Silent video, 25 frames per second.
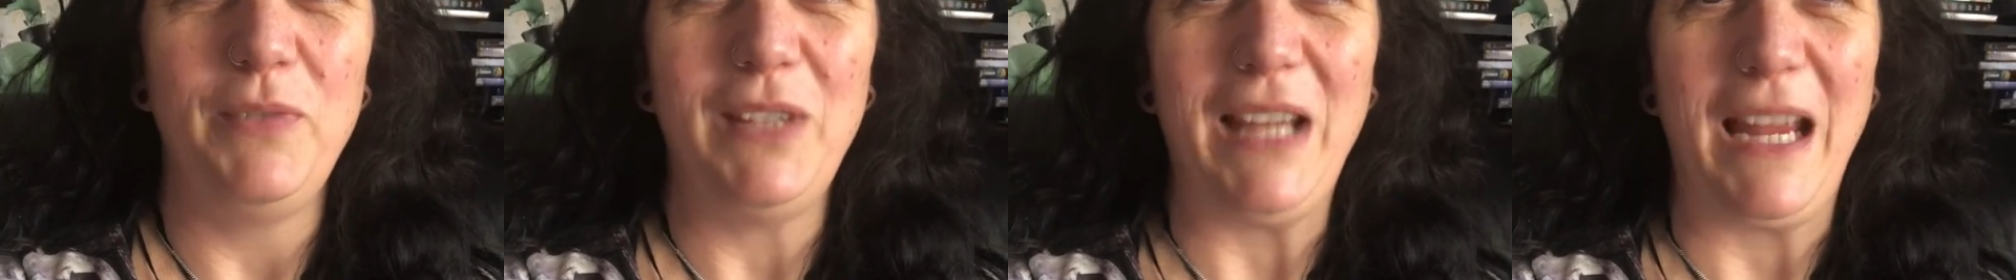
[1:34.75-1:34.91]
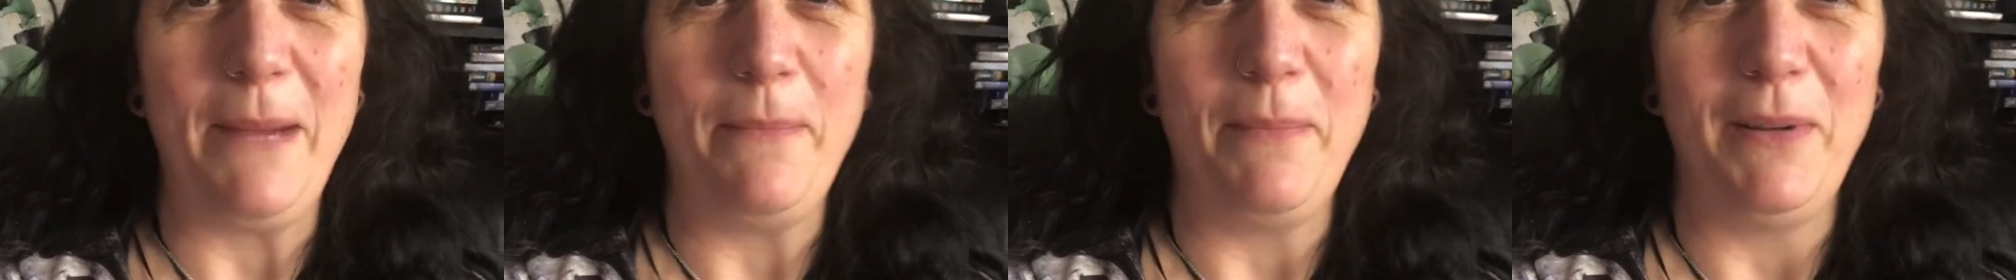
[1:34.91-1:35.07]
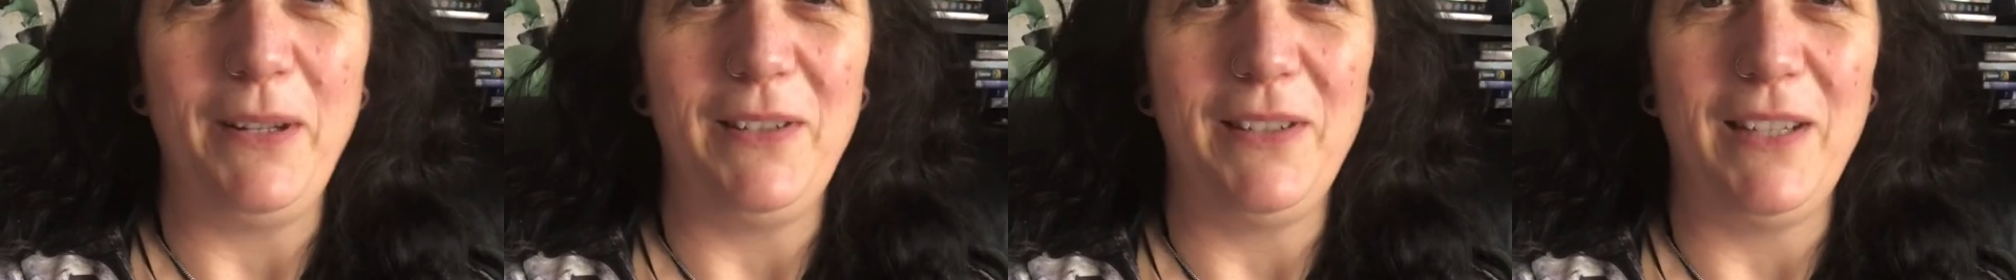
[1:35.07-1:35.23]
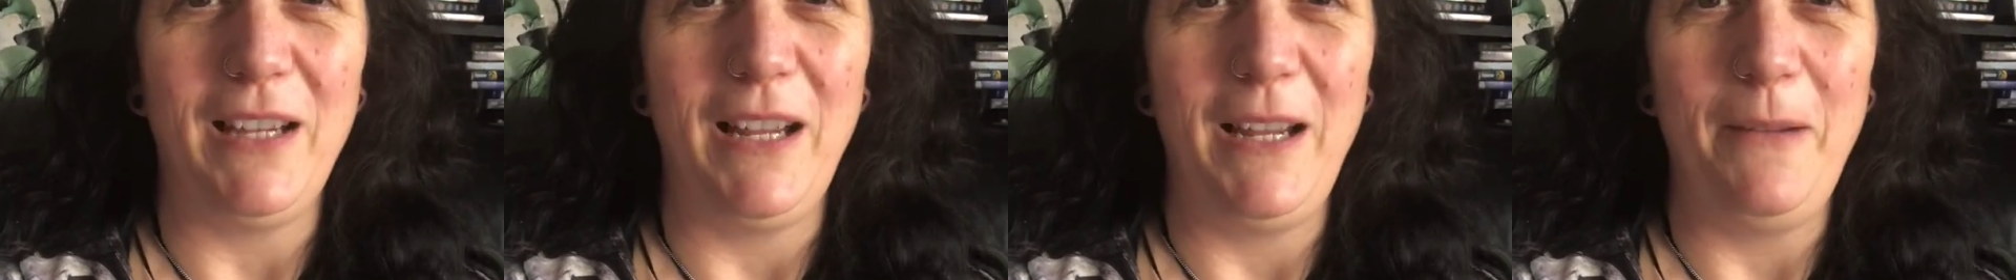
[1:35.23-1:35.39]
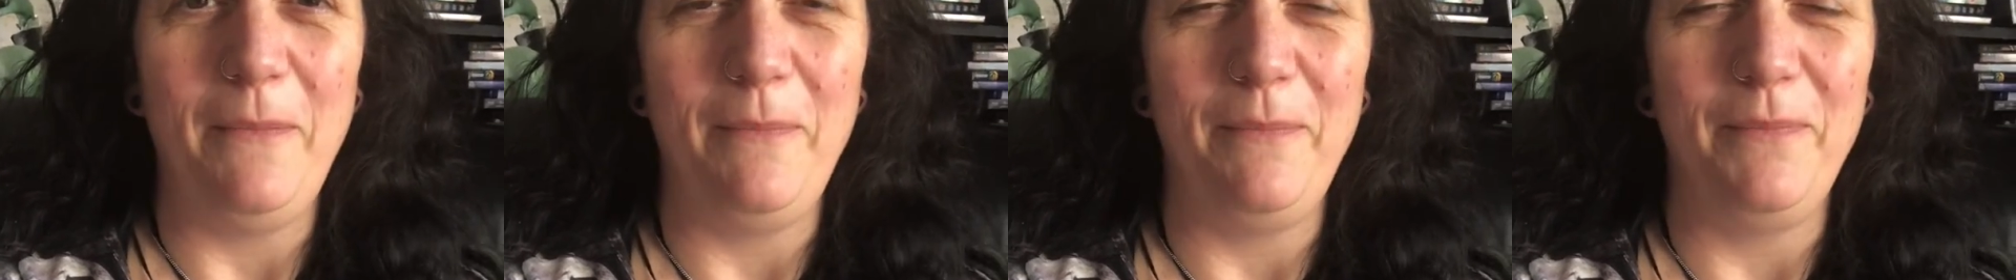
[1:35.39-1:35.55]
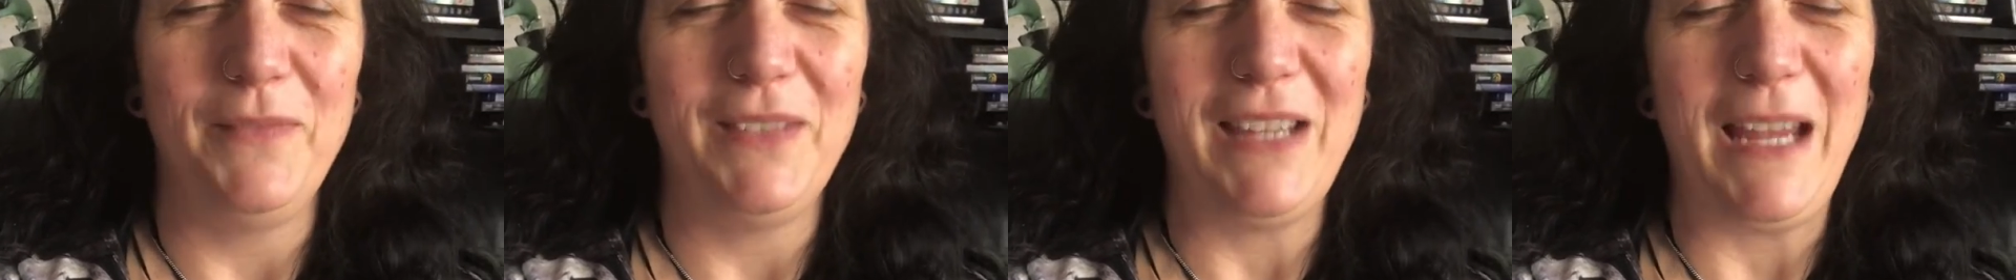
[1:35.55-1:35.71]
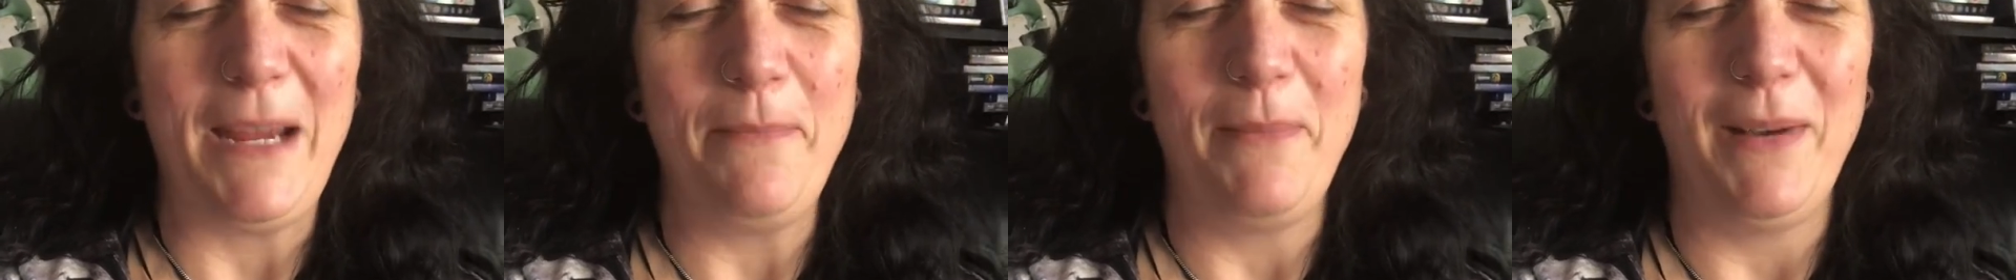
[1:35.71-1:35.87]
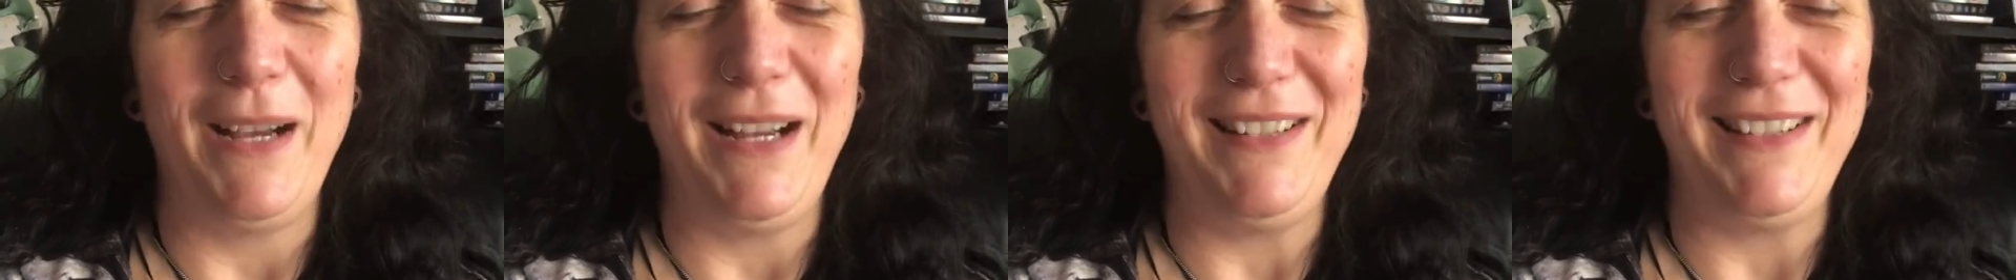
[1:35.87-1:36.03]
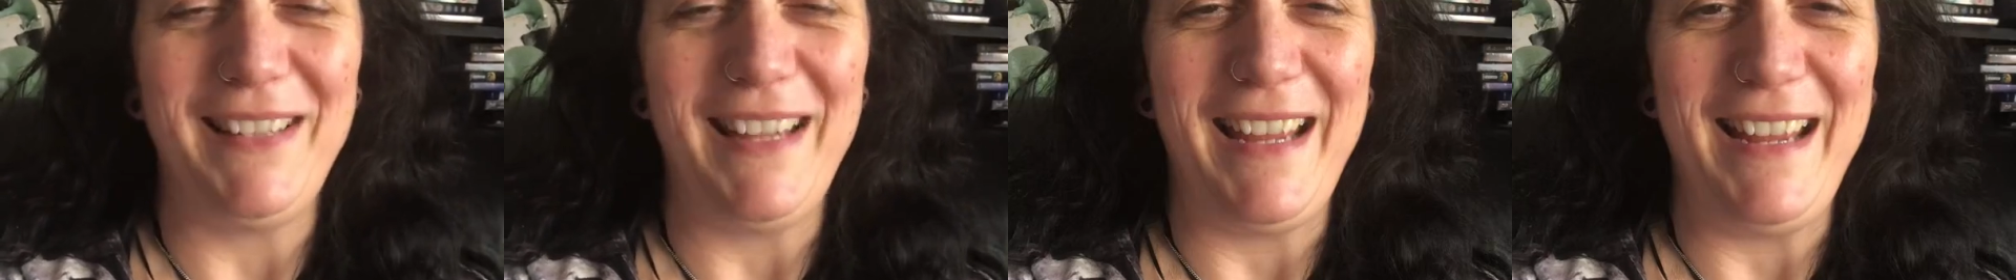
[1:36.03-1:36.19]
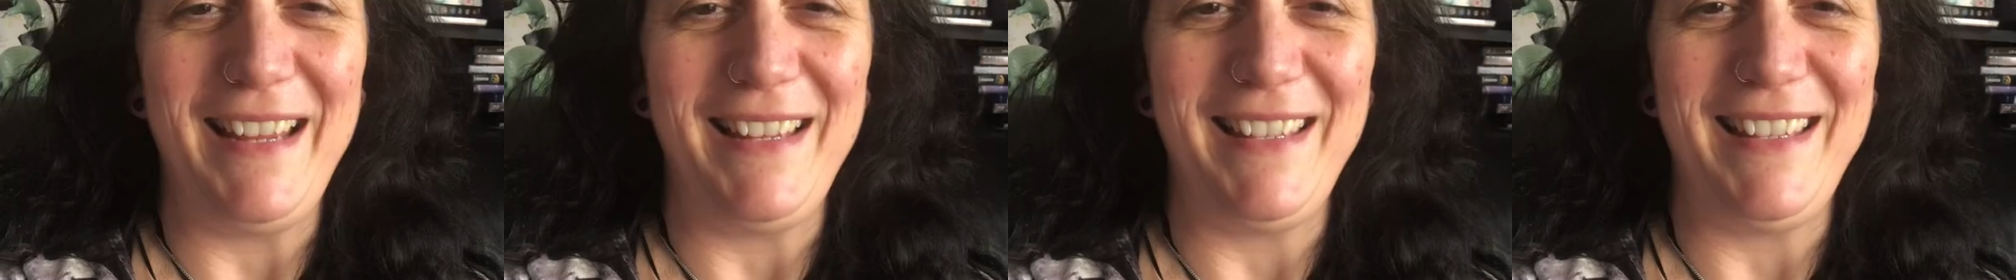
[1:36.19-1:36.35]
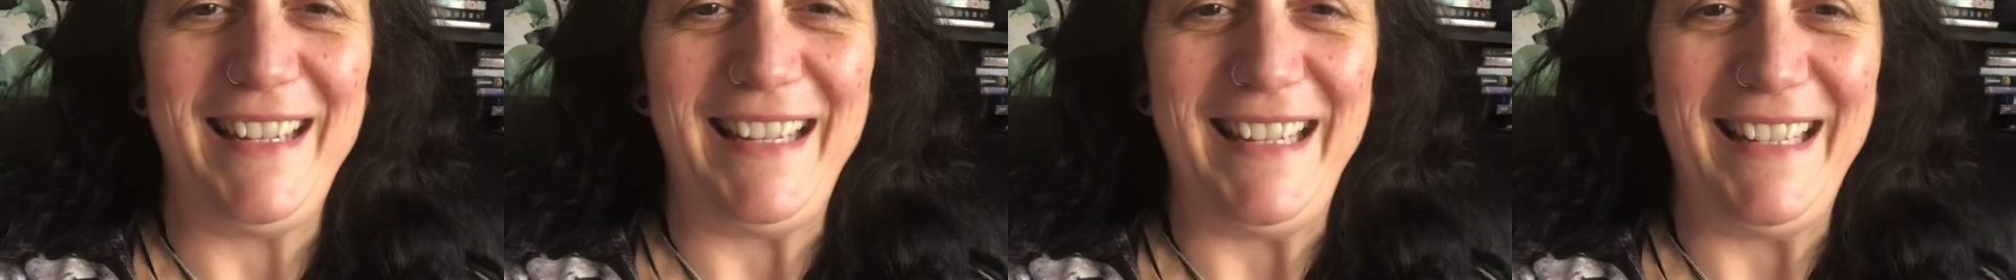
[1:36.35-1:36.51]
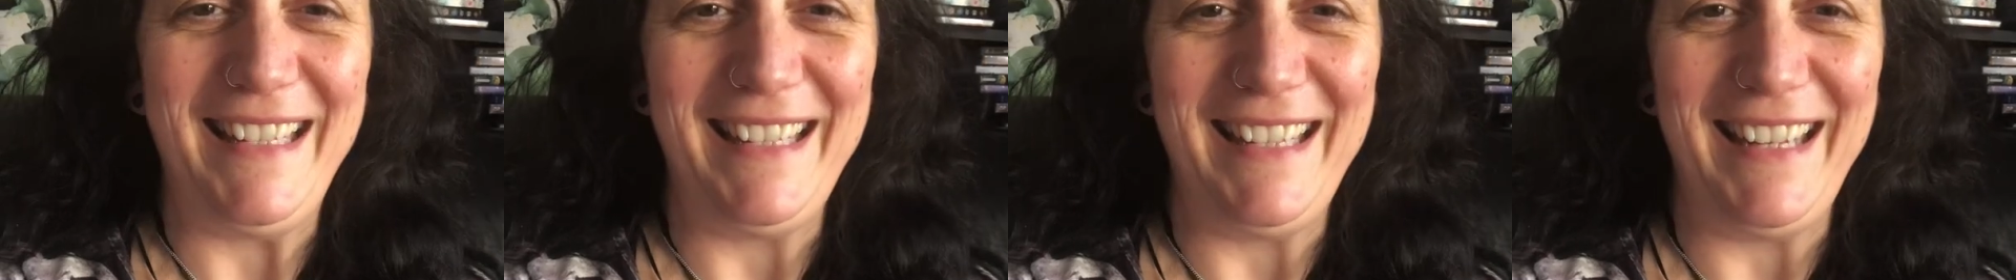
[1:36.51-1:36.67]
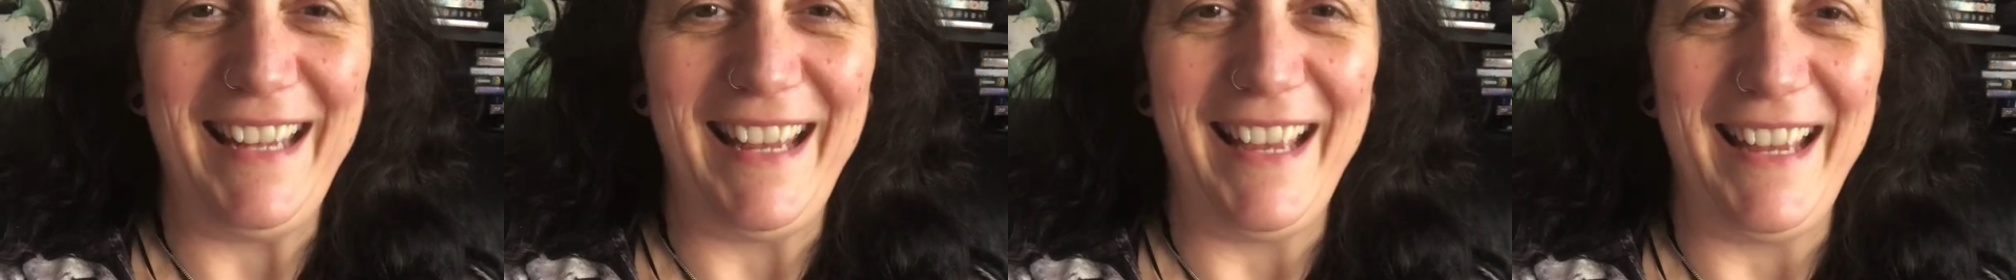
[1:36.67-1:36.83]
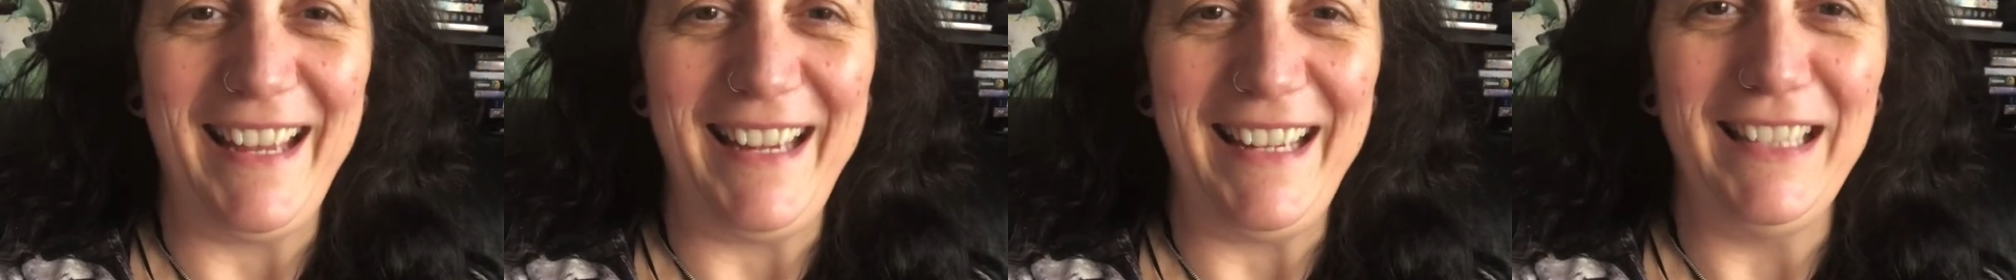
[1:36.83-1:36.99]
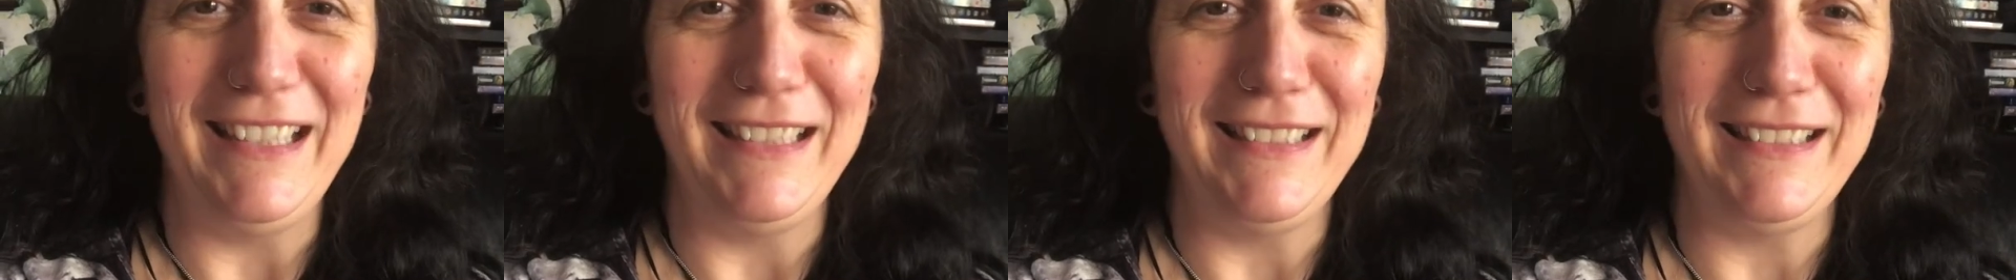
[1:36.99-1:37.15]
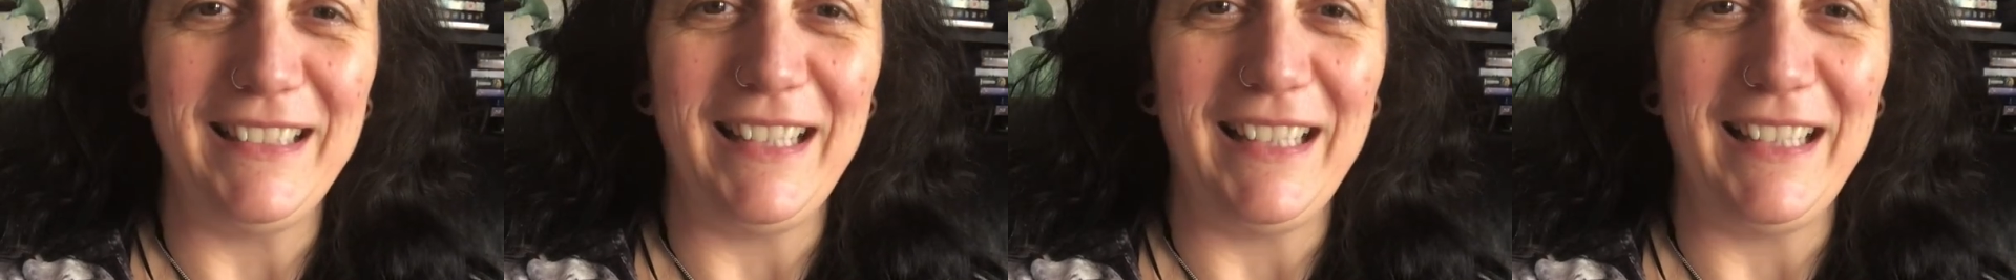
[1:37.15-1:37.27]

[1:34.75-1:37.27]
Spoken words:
day by day as an ECA.